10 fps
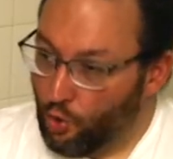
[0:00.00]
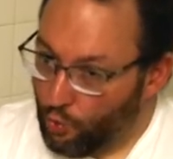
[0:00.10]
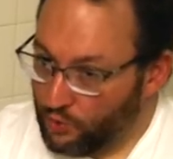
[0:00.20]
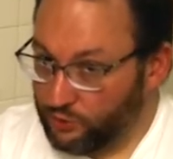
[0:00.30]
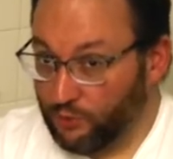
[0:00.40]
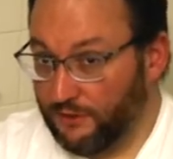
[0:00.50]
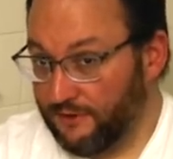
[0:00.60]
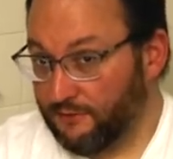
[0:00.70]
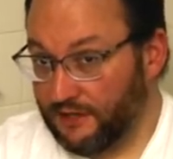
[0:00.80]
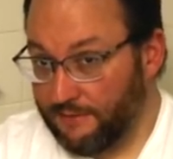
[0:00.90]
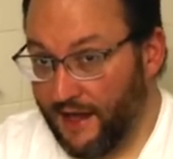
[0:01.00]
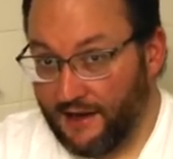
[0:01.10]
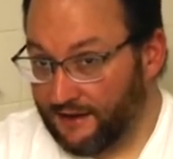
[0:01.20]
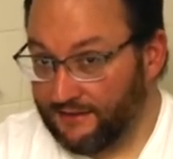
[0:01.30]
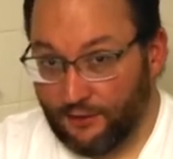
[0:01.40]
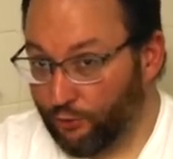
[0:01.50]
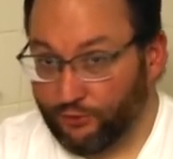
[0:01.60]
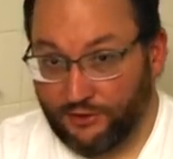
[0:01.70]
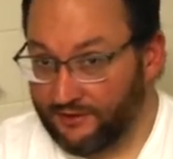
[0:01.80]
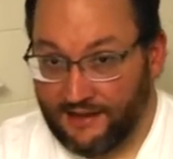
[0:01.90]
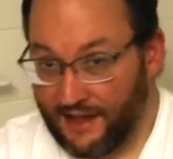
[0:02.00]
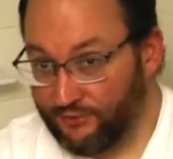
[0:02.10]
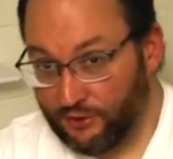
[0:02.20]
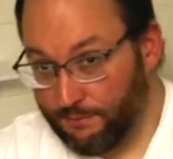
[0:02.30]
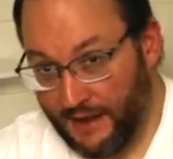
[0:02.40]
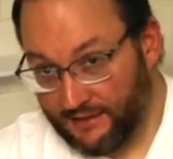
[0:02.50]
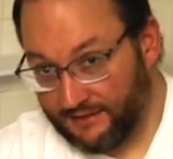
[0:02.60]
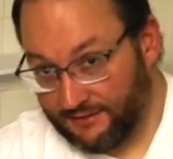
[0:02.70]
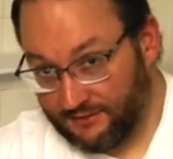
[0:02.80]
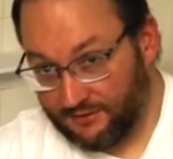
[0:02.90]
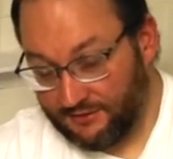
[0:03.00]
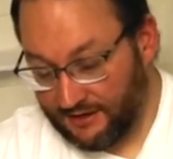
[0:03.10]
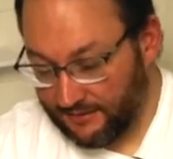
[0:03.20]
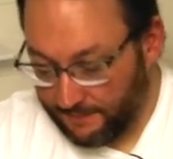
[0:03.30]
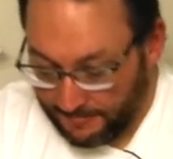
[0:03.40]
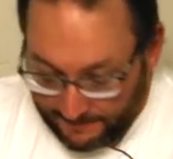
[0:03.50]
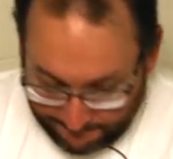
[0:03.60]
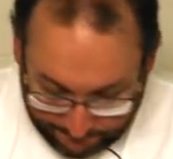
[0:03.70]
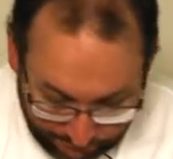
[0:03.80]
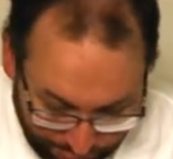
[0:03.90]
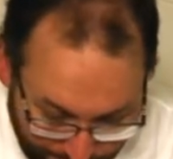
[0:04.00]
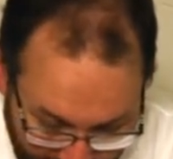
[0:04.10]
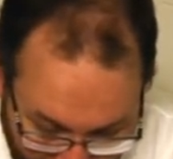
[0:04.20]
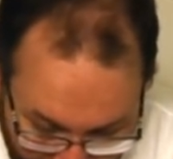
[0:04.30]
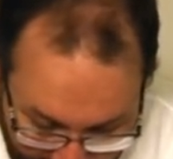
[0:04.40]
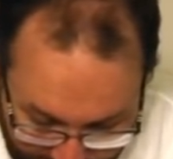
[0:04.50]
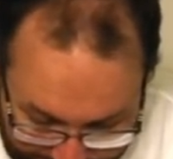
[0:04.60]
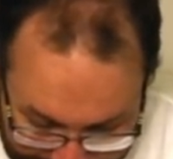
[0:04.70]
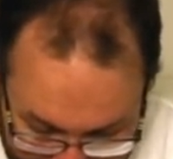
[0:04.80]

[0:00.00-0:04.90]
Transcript: which would have been really bad because he also doesn't have good balance just yet. So